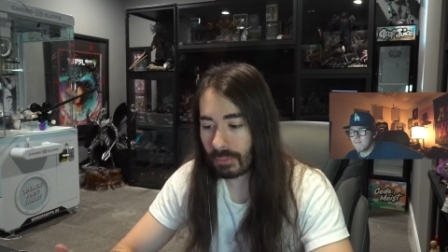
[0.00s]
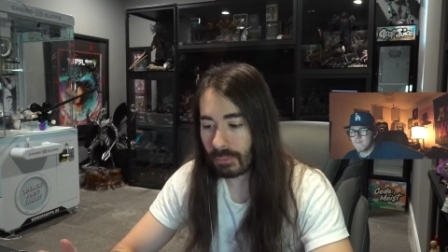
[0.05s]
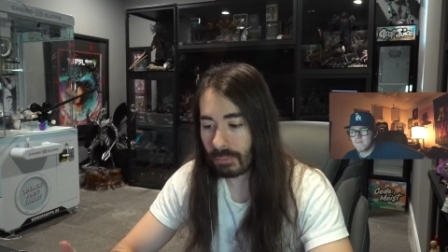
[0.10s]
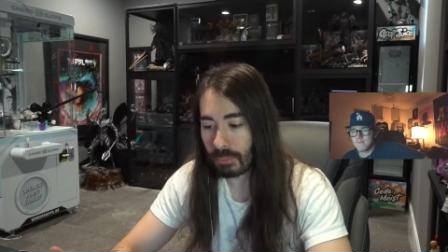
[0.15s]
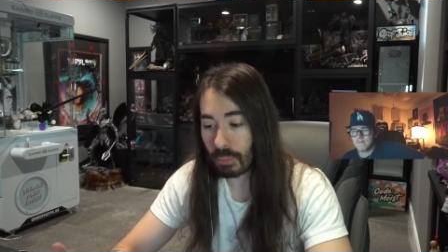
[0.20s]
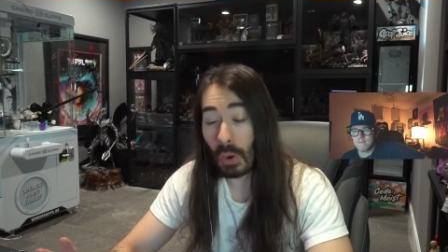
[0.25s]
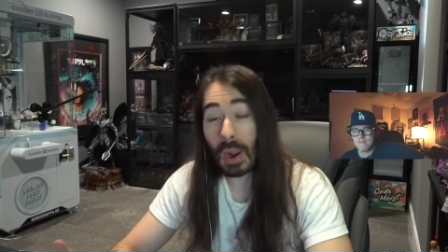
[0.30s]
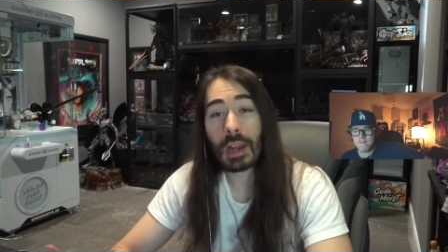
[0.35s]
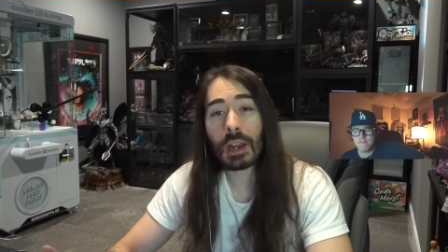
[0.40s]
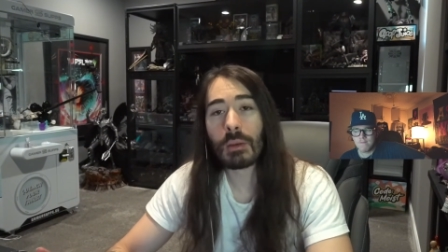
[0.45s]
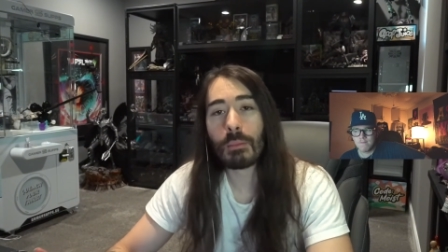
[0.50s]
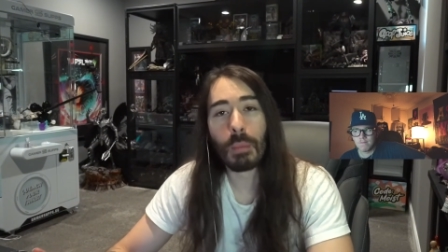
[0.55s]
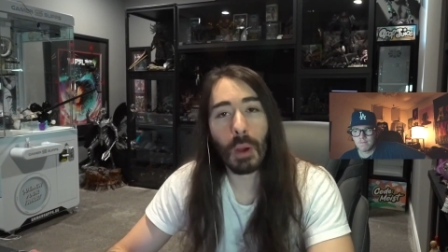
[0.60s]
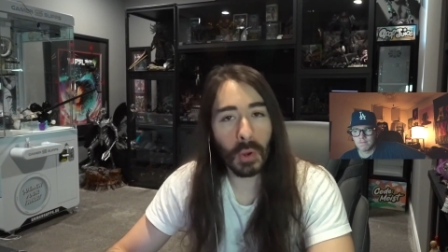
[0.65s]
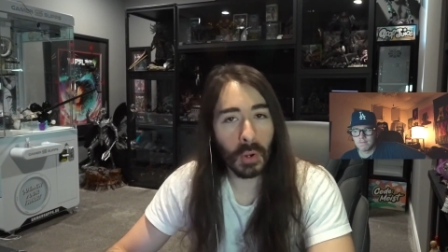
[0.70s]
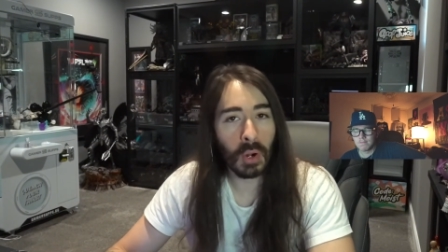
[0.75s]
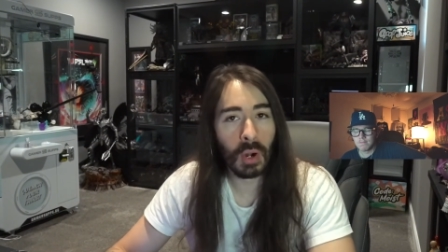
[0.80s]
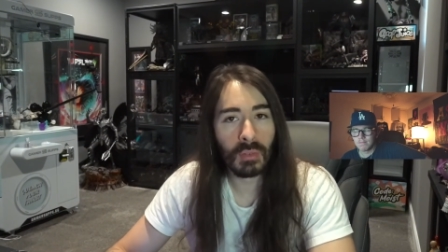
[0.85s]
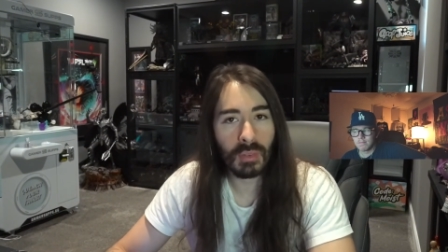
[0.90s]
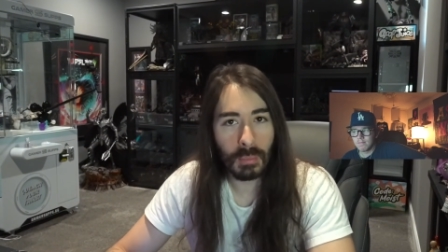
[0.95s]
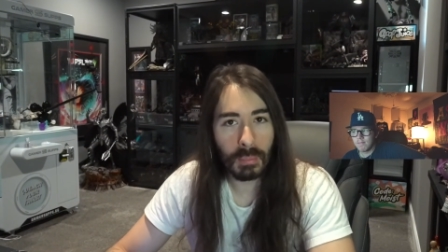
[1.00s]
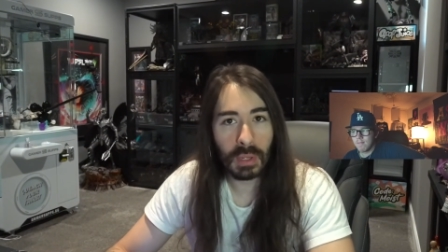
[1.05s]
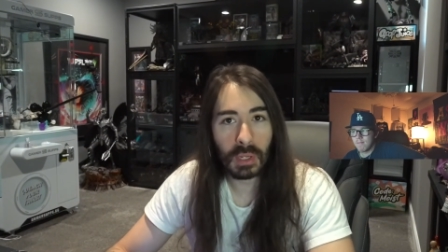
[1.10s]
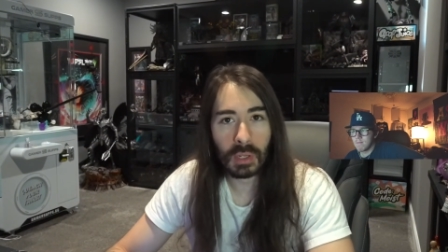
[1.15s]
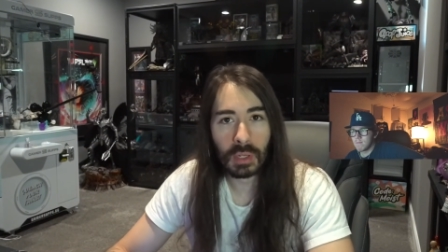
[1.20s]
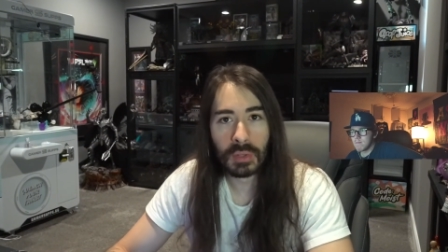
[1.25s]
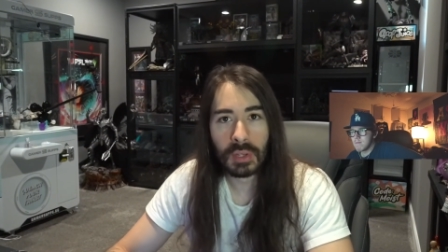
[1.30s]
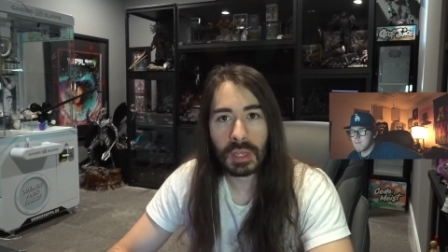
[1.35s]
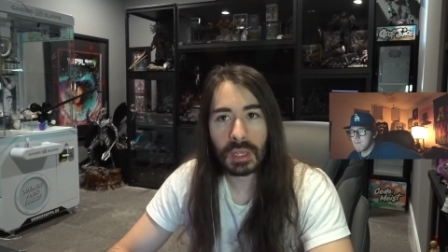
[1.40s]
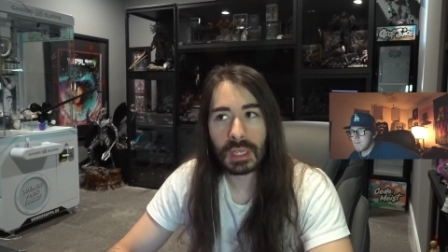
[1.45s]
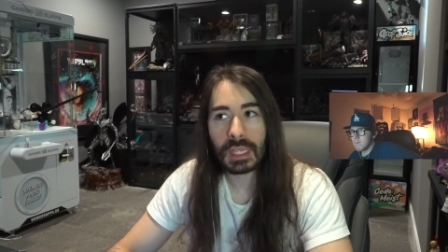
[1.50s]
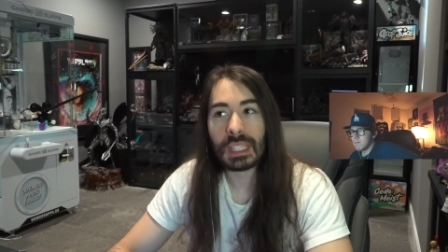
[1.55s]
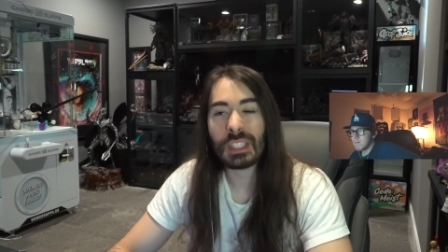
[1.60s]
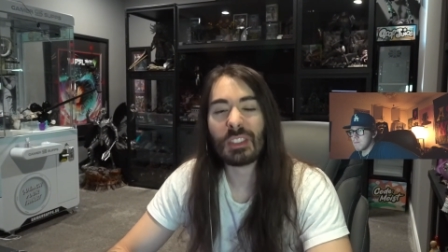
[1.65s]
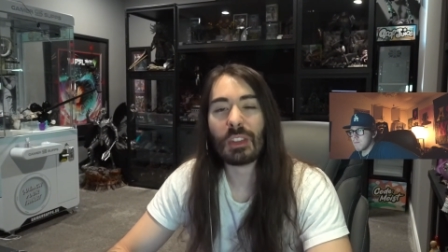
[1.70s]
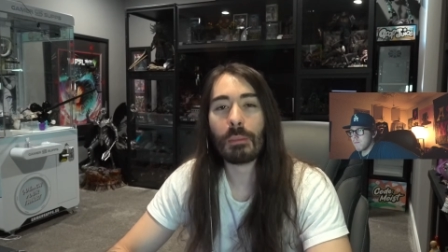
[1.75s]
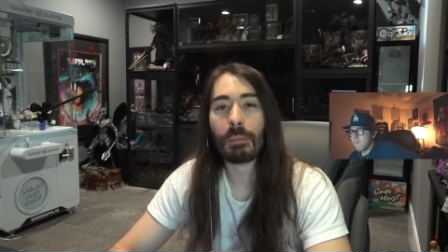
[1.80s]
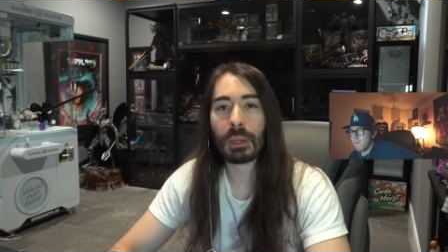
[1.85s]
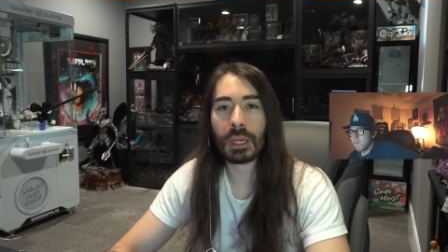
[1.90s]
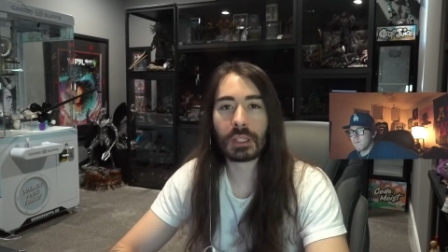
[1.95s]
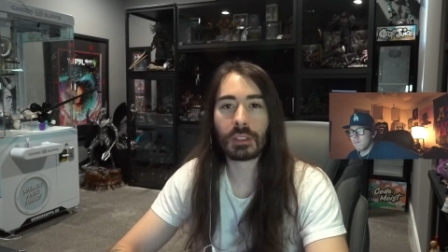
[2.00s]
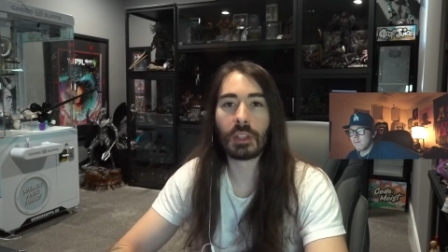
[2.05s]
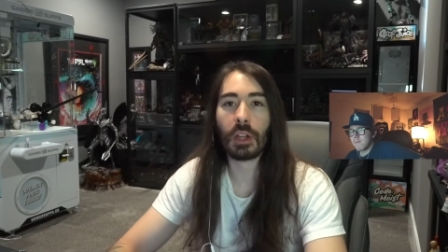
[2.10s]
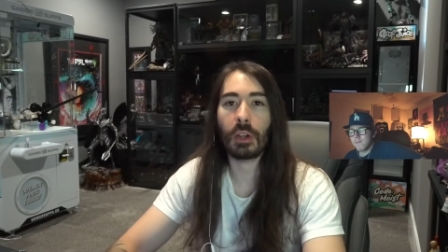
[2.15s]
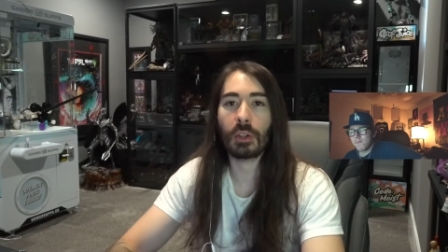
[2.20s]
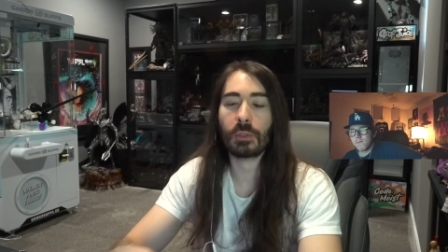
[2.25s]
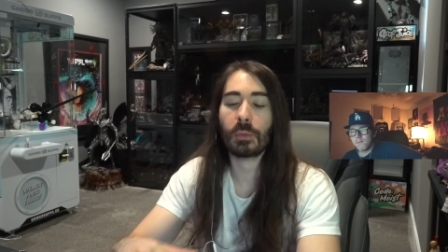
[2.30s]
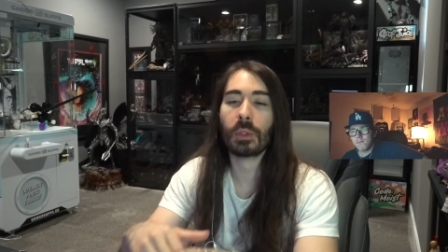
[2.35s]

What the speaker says: bread and butter of a build is the pictos,